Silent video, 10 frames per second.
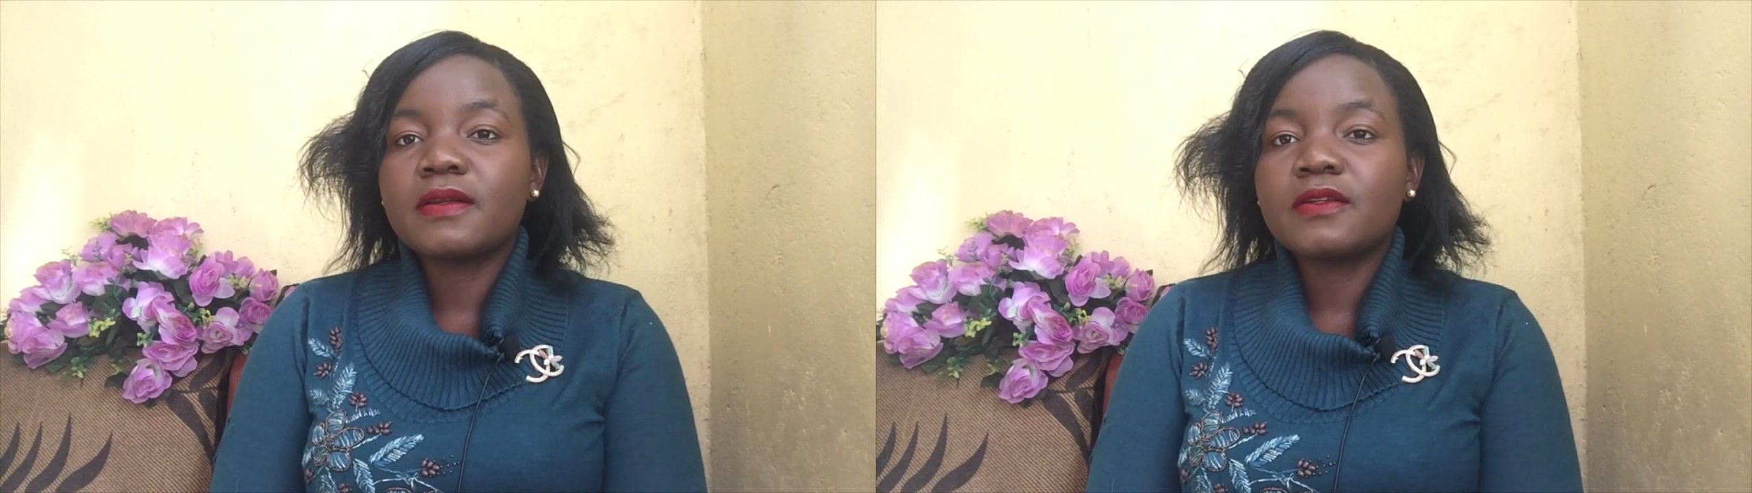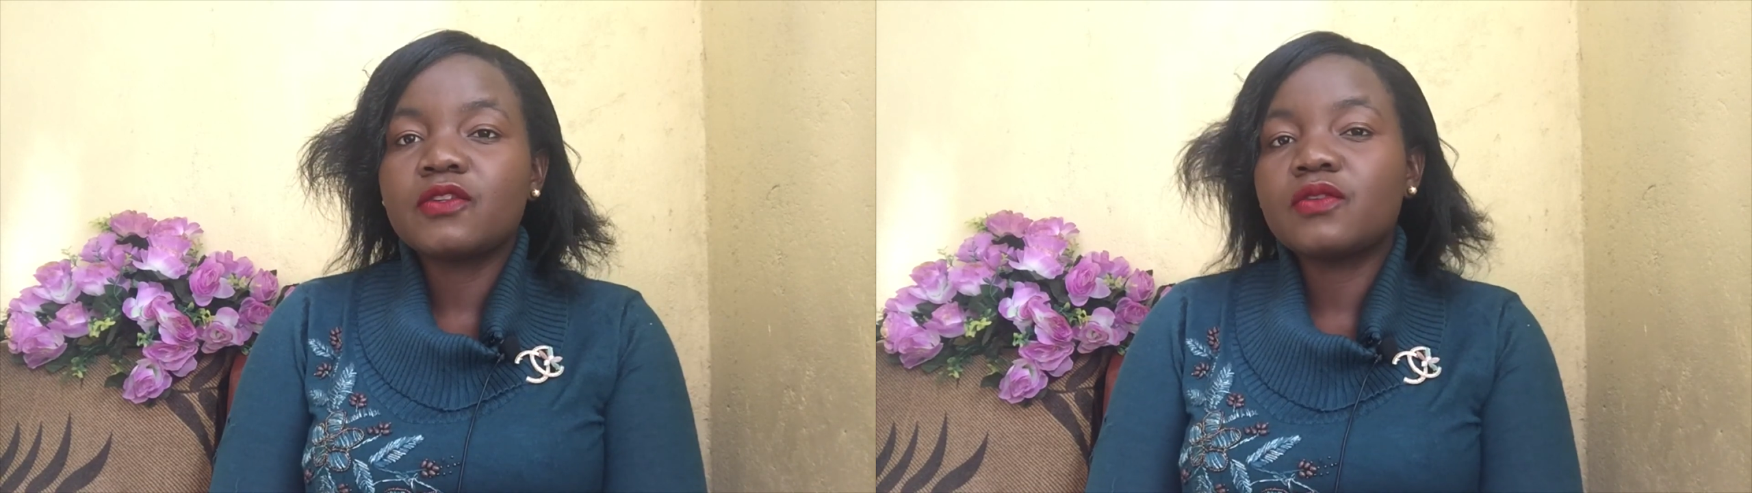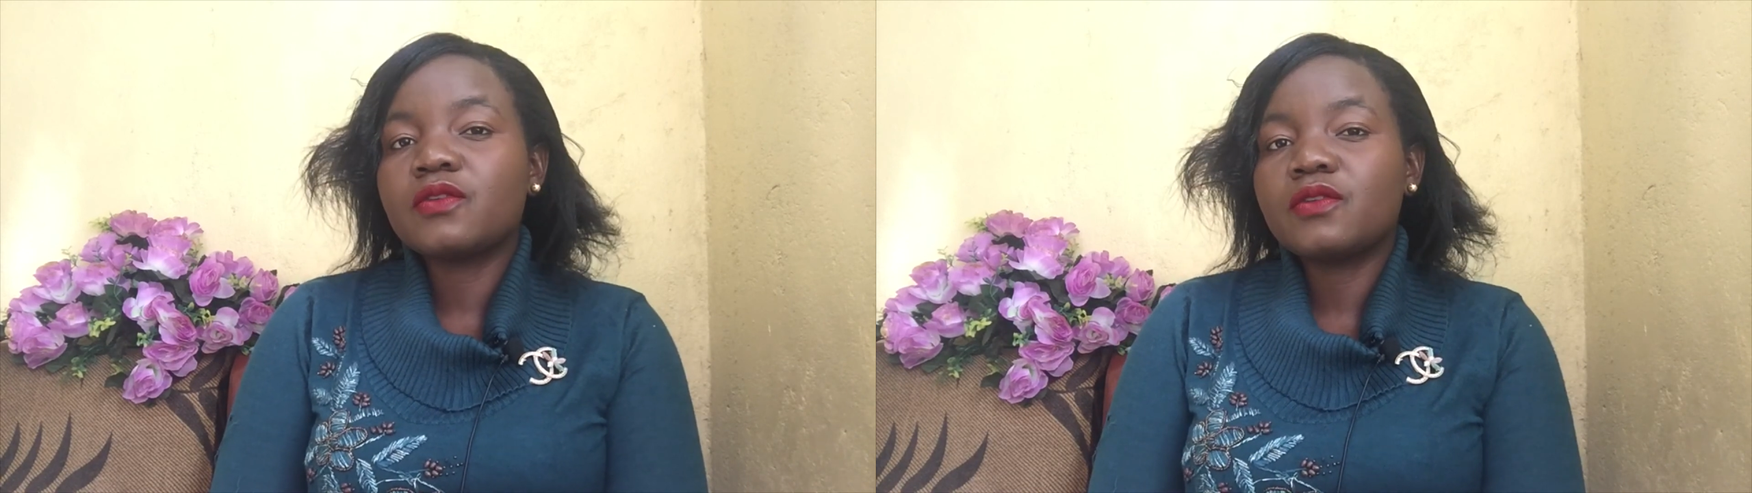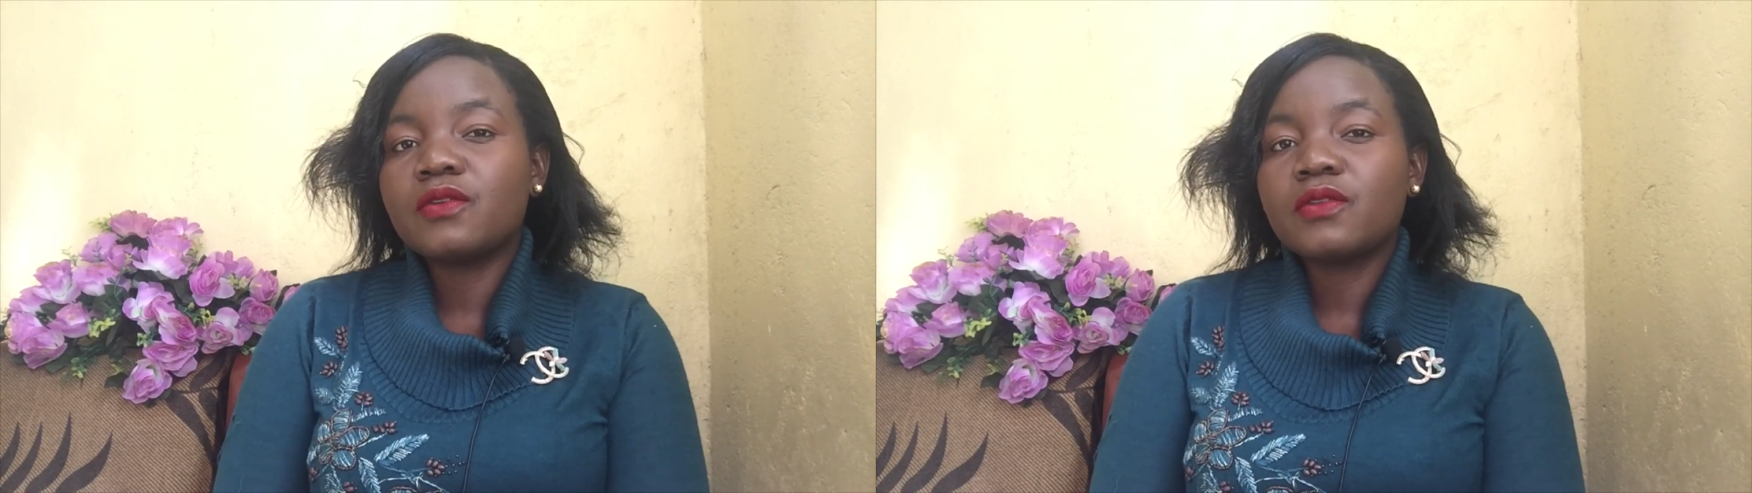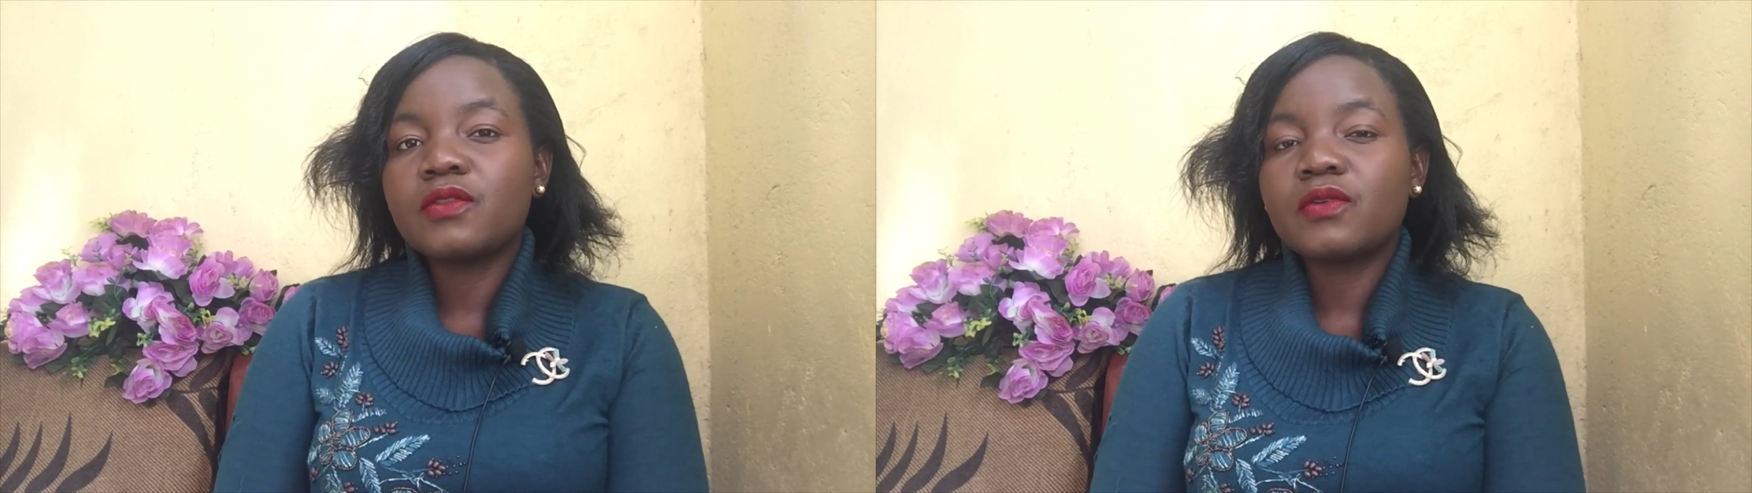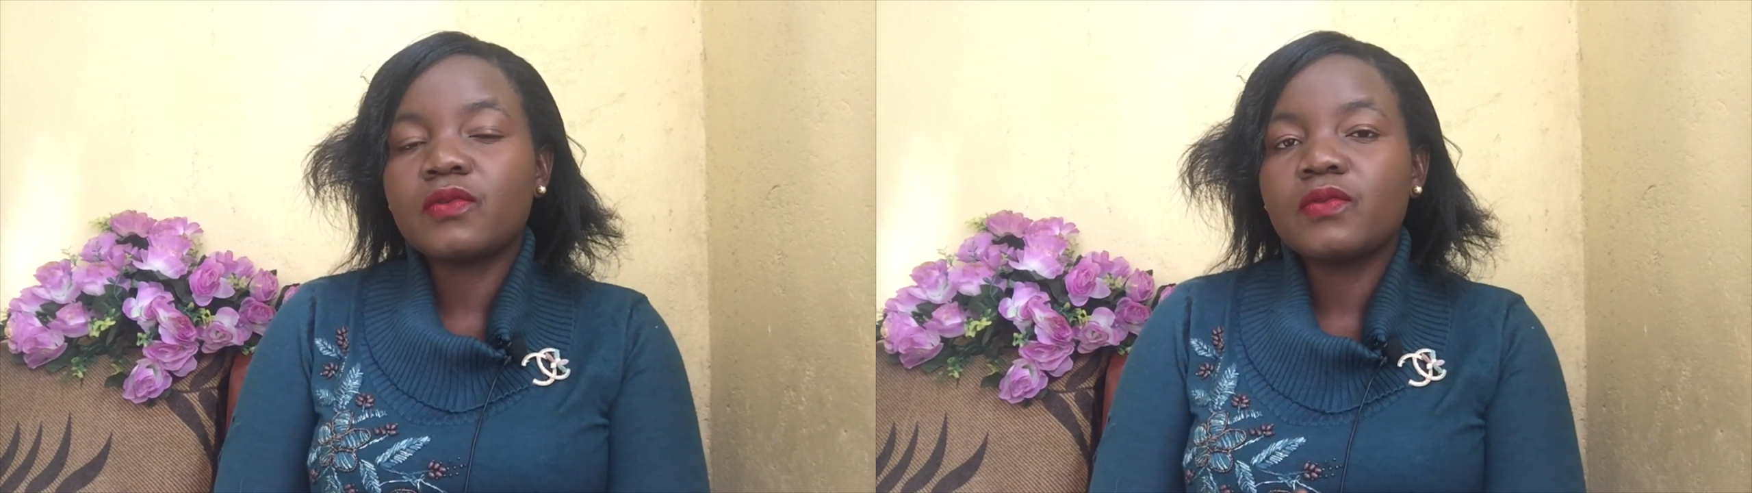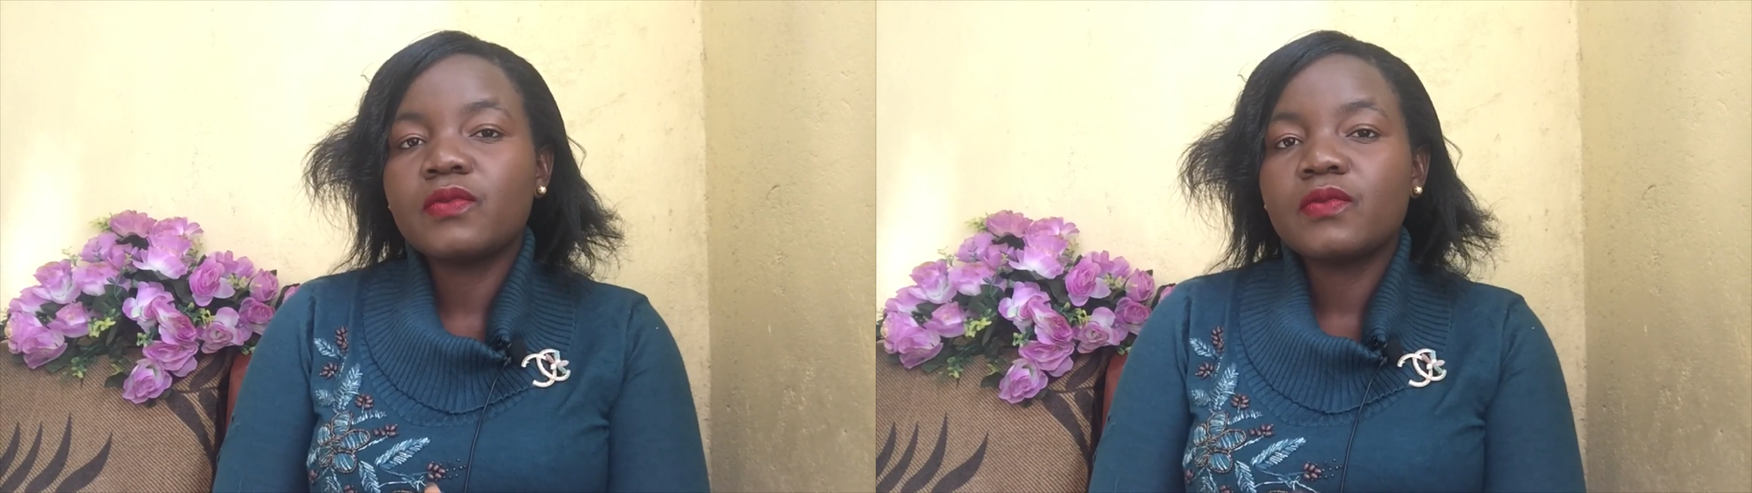should go through,